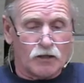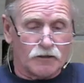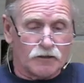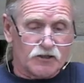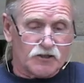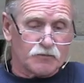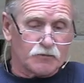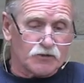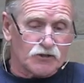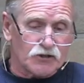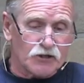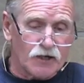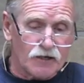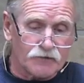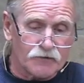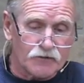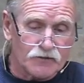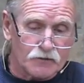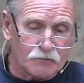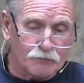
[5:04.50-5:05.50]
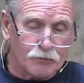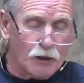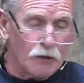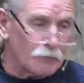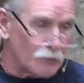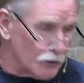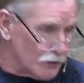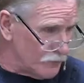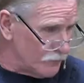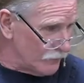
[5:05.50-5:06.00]
Ishbosheth is a
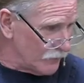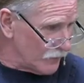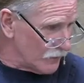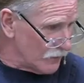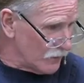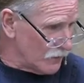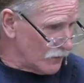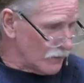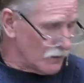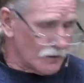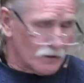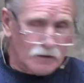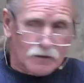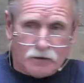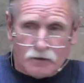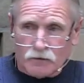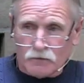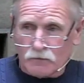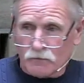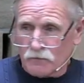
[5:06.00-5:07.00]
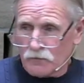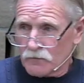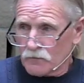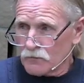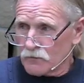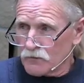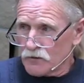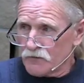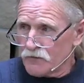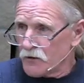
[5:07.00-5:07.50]
puppet.
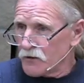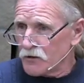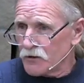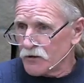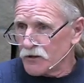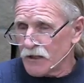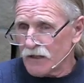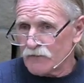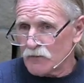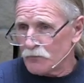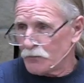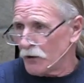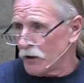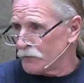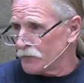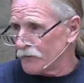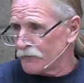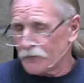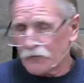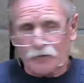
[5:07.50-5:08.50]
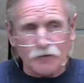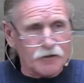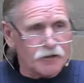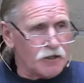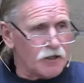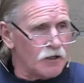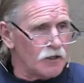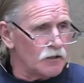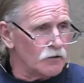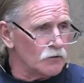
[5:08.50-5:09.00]
Do you think you could have a puppet for a
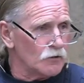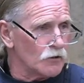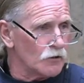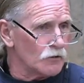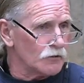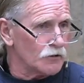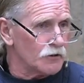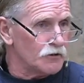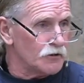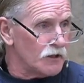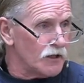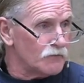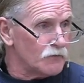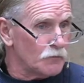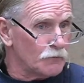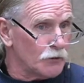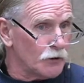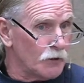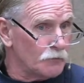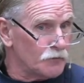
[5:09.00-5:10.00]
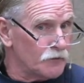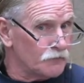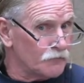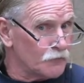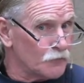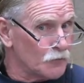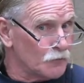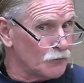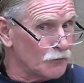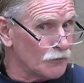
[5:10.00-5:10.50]
king, or can you have a puppet
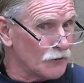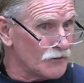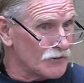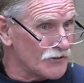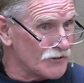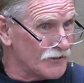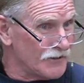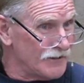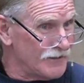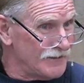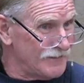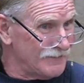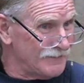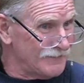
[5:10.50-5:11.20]
for a president?